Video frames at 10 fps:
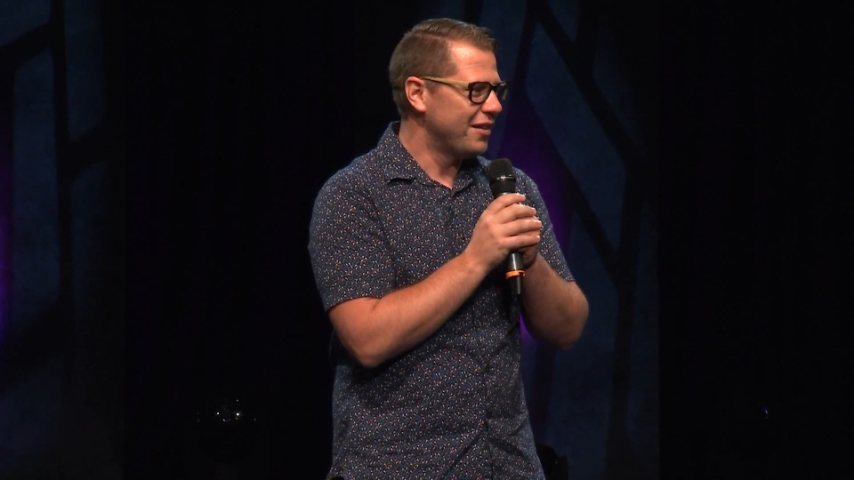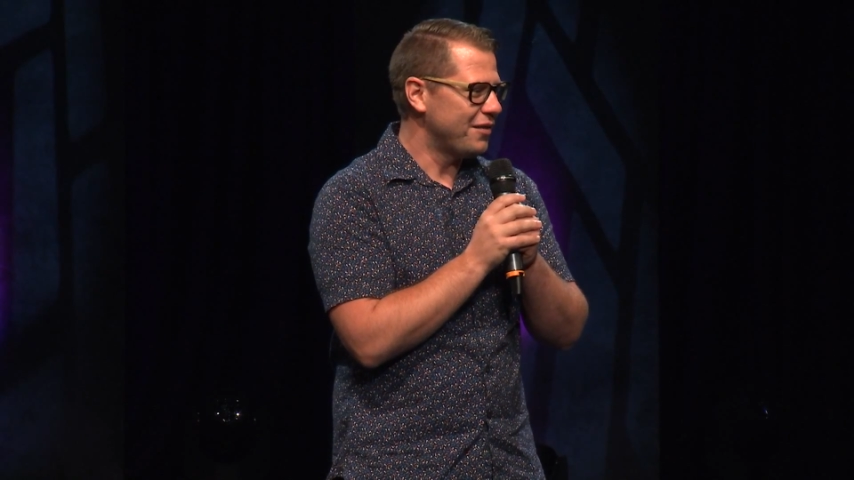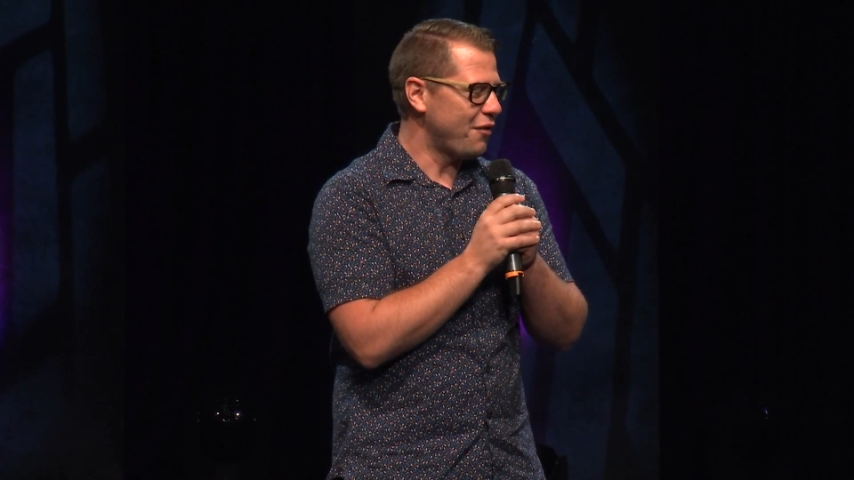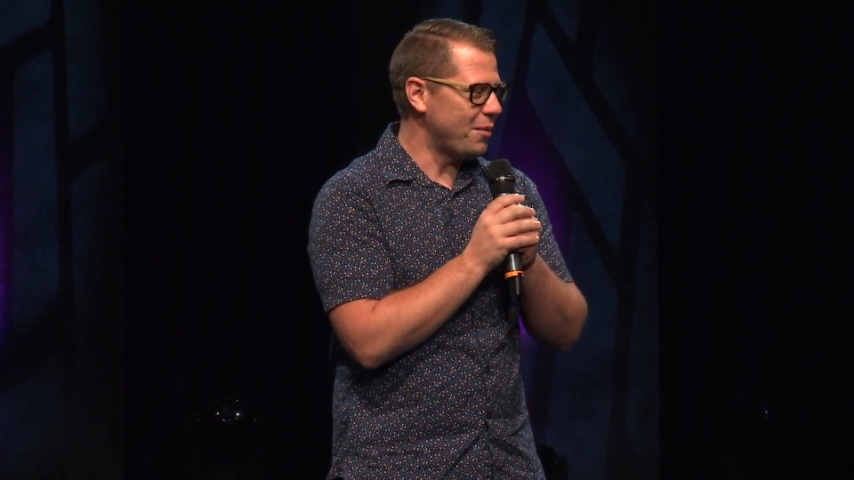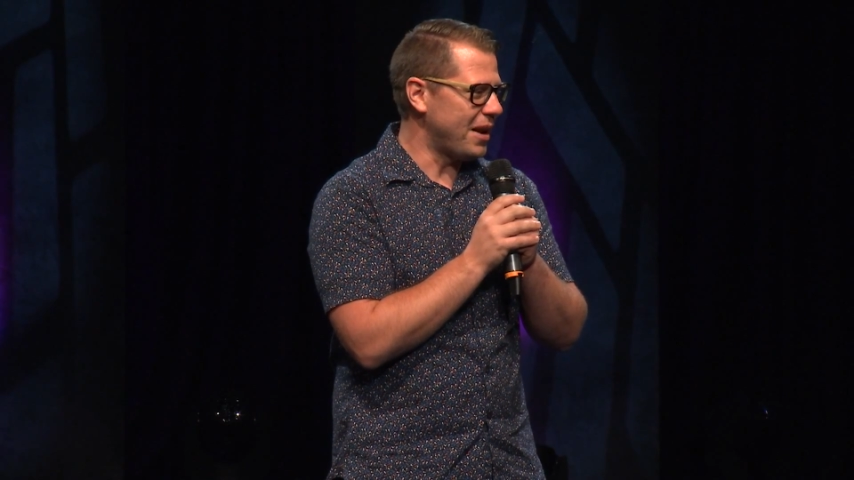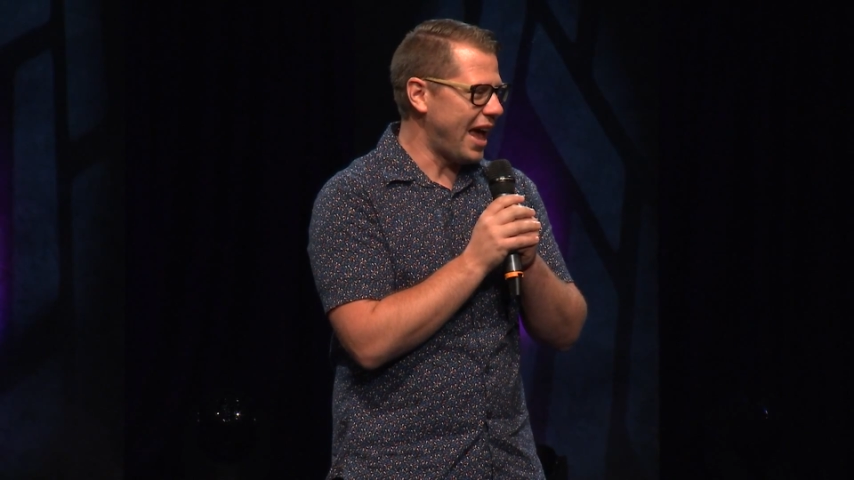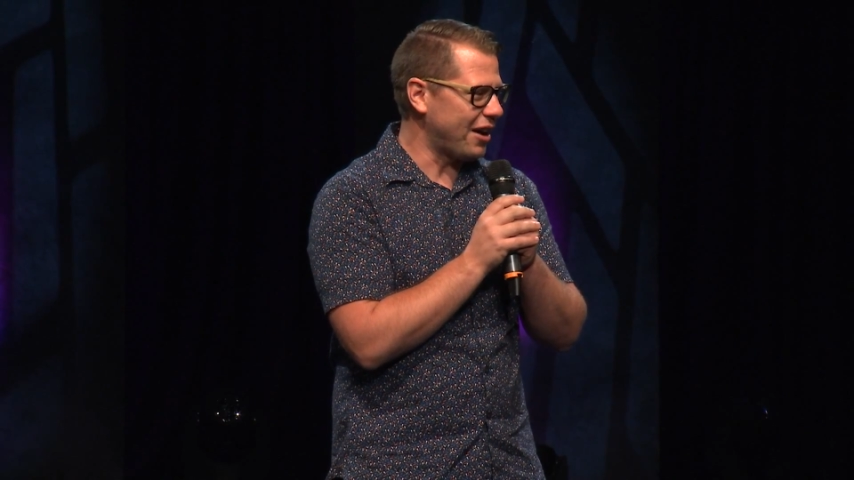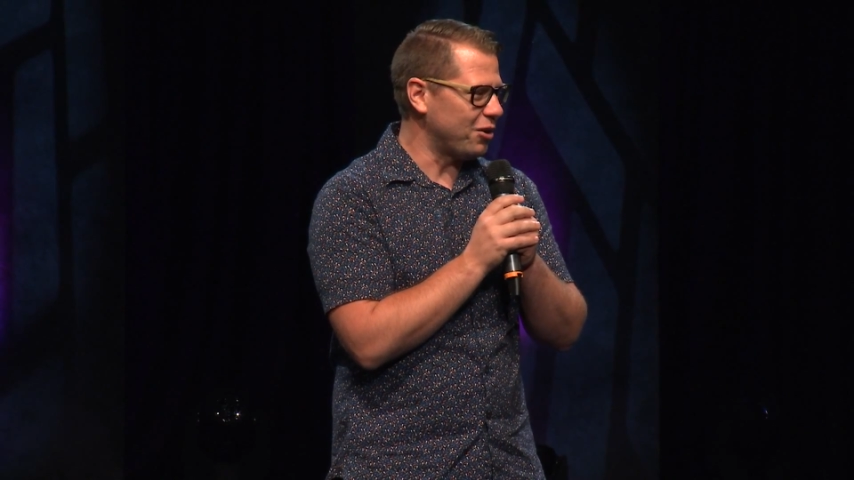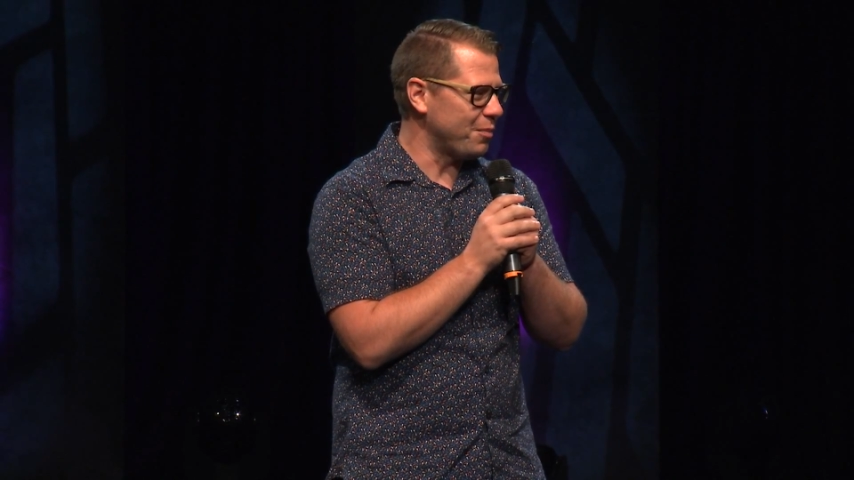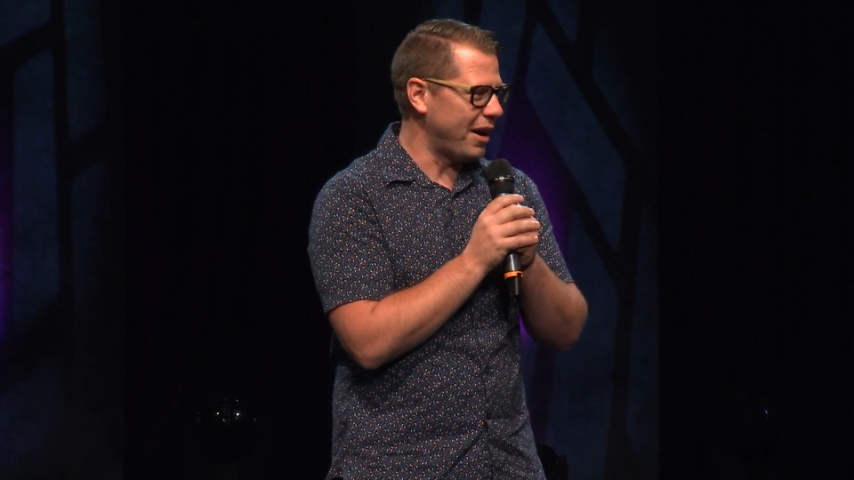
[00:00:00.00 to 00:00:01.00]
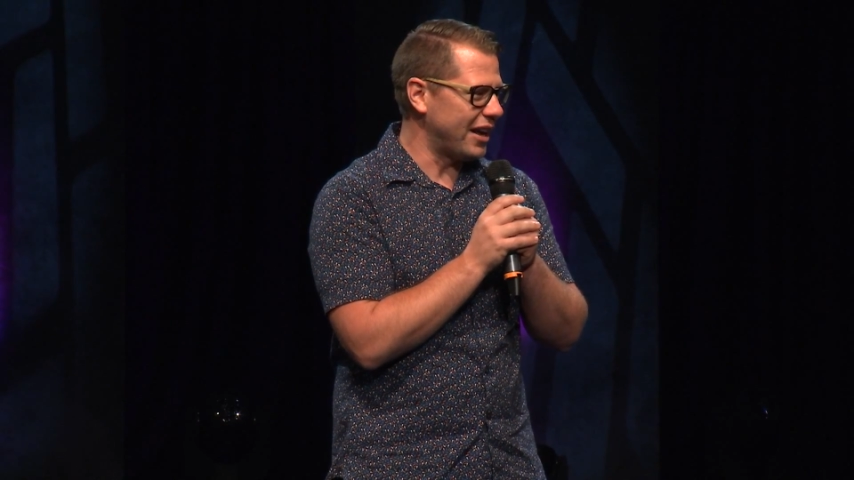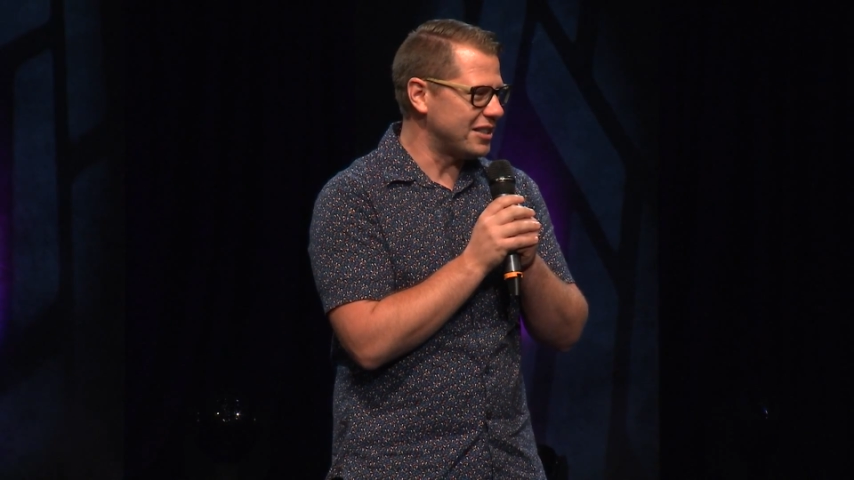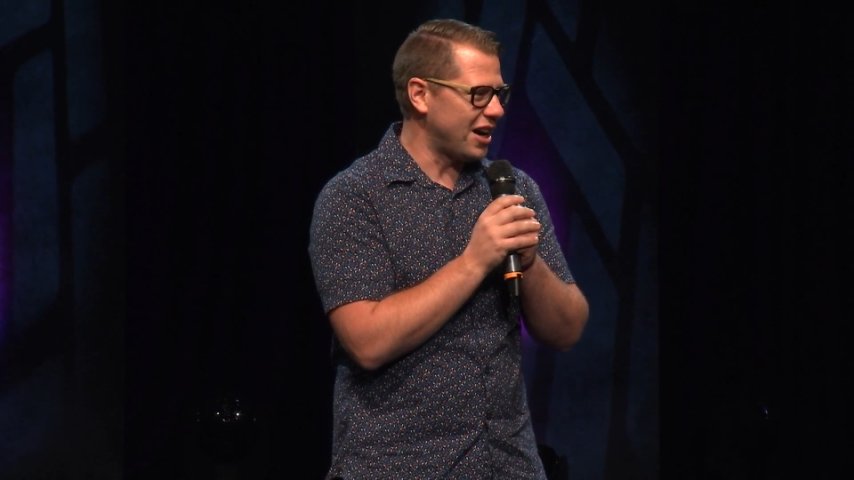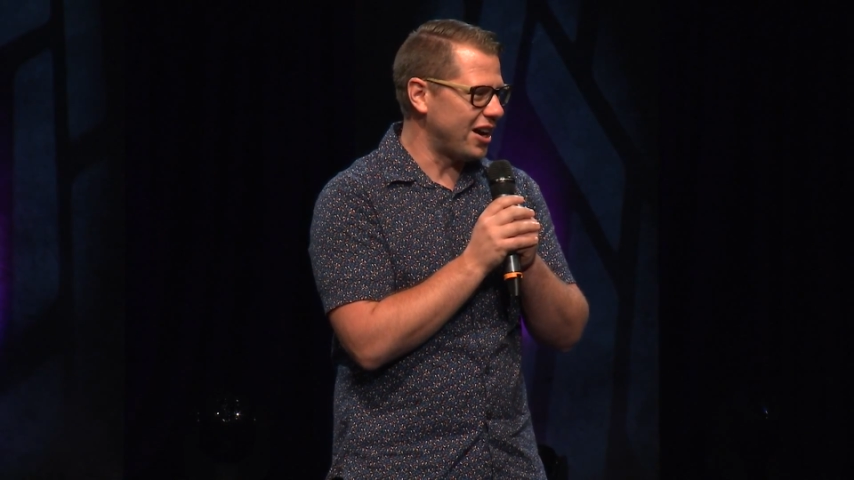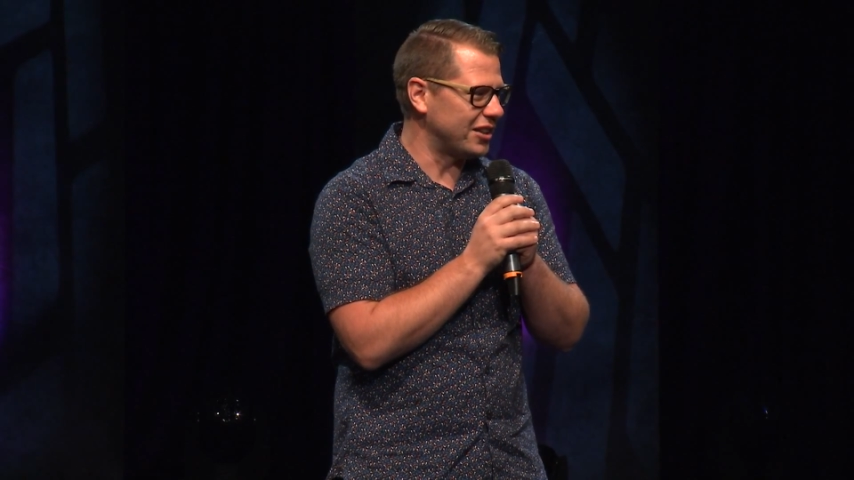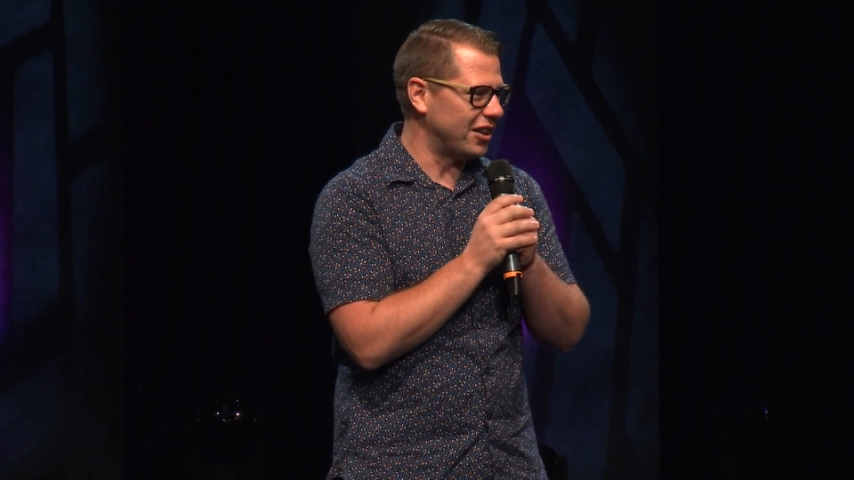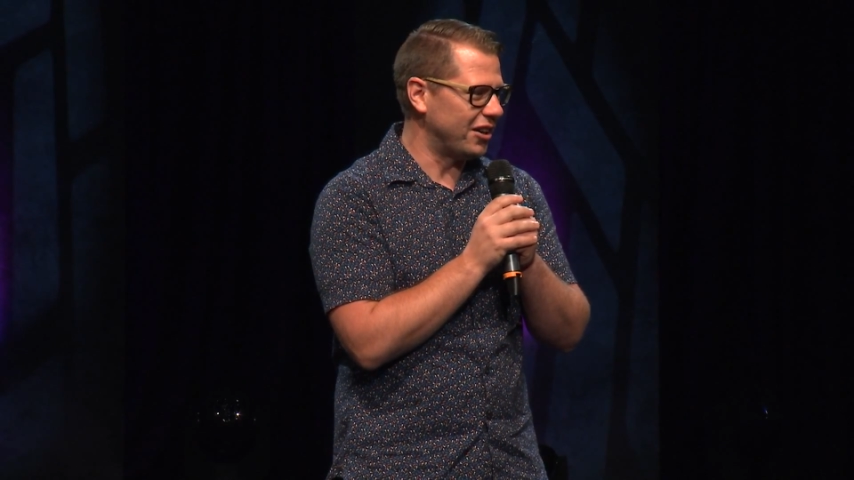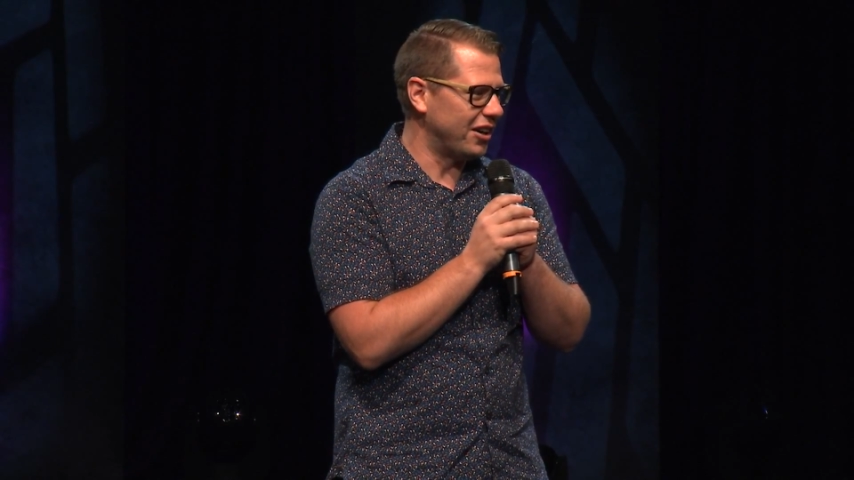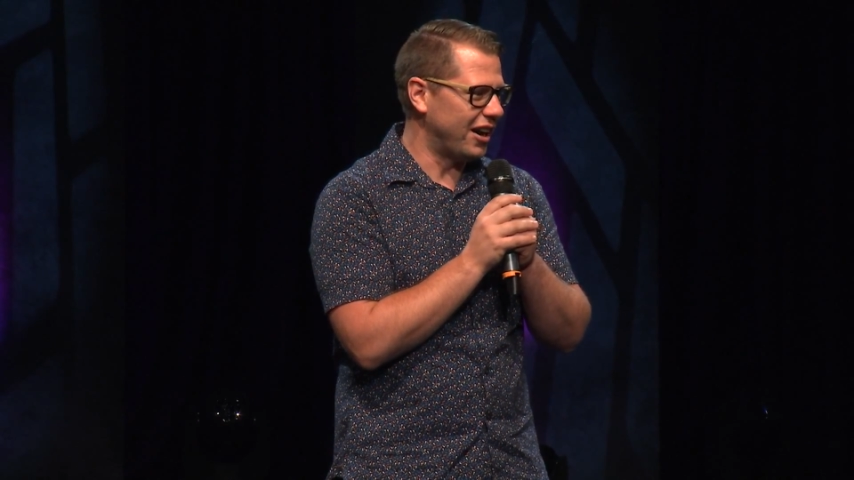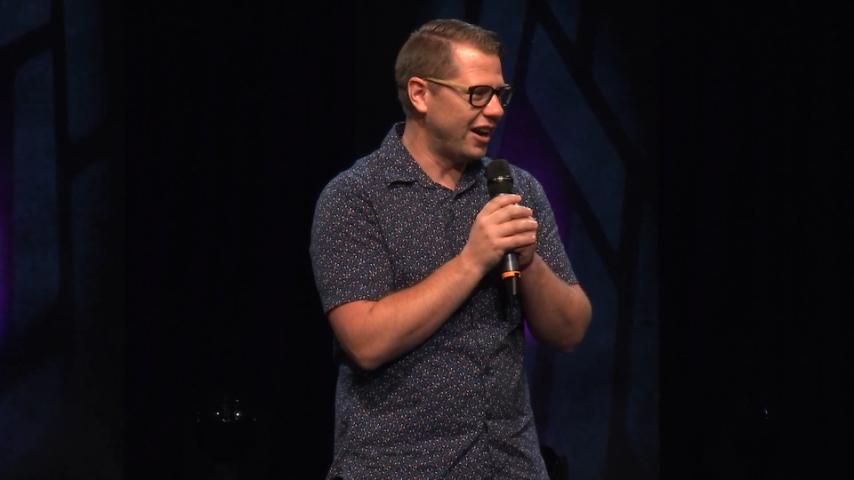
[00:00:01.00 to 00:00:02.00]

Never been heckled by a toddler.